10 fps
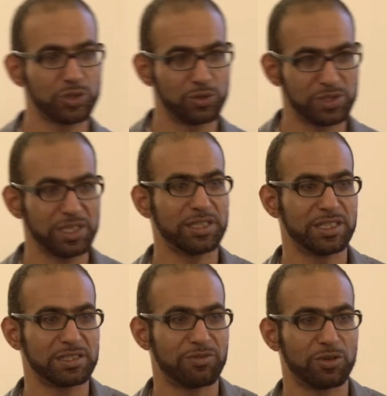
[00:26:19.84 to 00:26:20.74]
to see
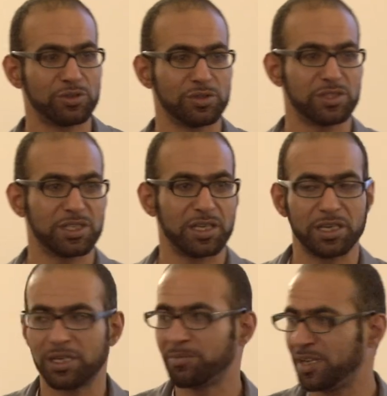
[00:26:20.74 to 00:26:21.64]
these photos,
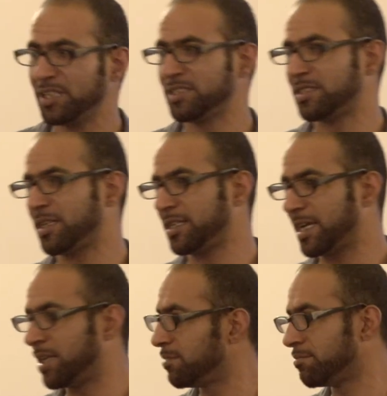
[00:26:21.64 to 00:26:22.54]
please,
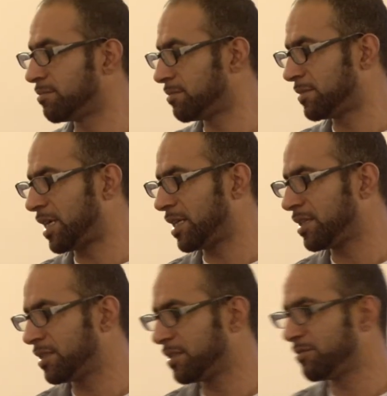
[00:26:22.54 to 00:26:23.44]
yeah, like
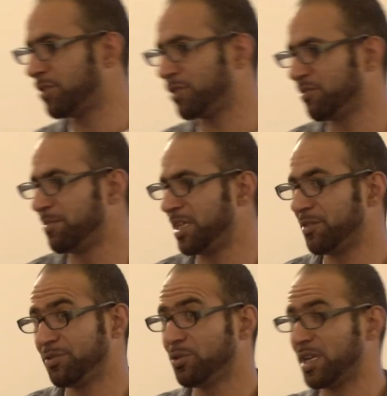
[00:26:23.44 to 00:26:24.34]
forgive me
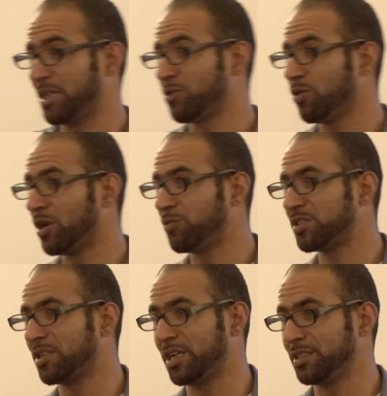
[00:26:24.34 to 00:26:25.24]
if you can go
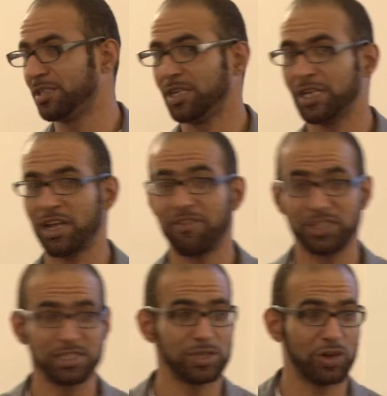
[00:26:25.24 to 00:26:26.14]
outside. If
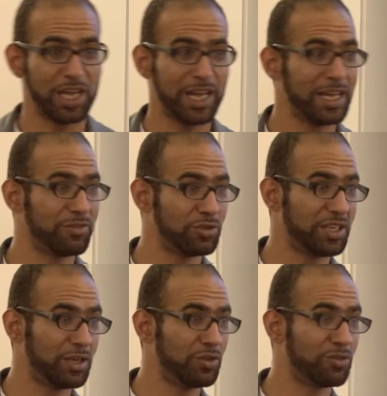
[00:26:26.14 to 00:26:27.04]
it is okay, I have to
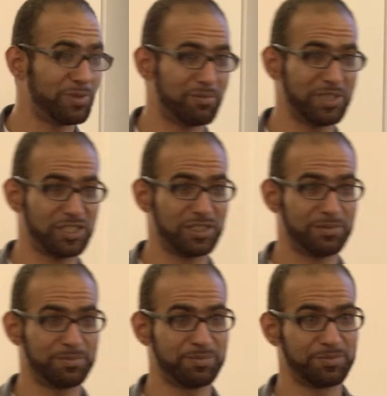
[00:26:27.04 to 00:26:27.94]
take your permission.
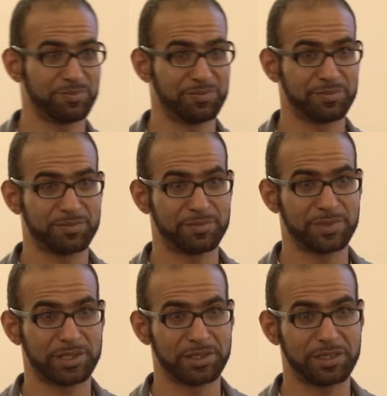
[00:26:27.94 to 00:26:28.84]

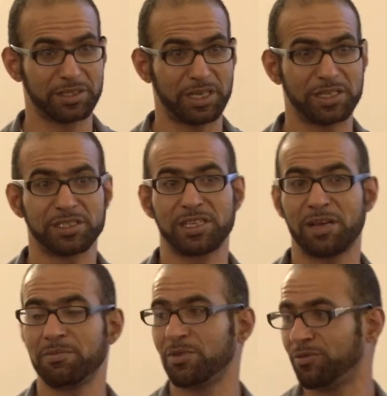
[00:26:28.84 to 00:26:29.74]
There are
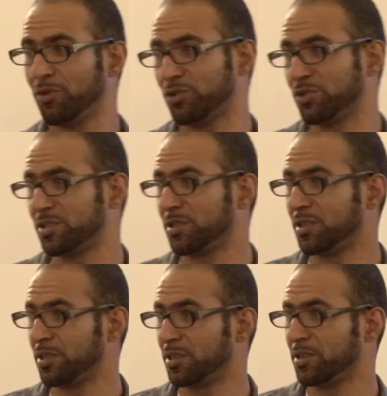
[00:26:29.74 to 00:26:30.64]
some photos
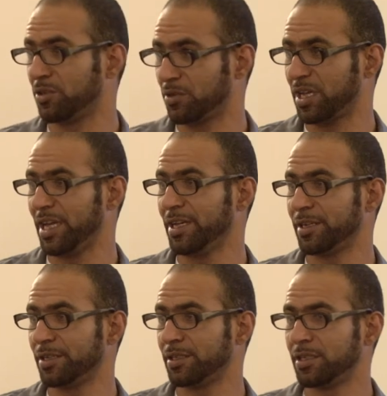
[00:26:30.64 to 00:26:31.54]
Okay?
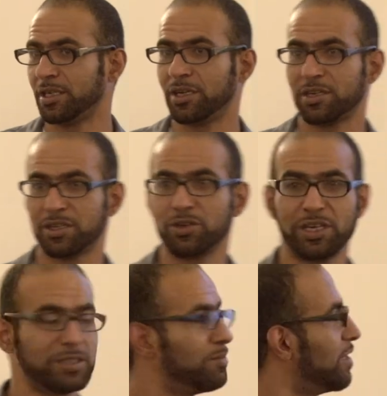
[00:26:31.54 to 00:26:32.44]
Go
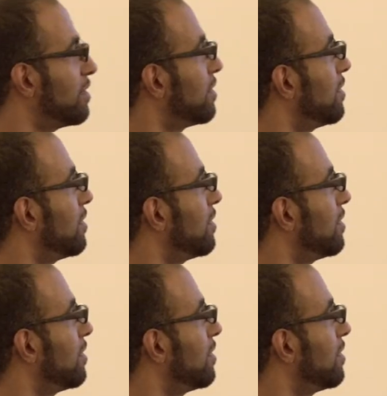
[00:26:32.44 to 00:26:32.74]
ahead, please.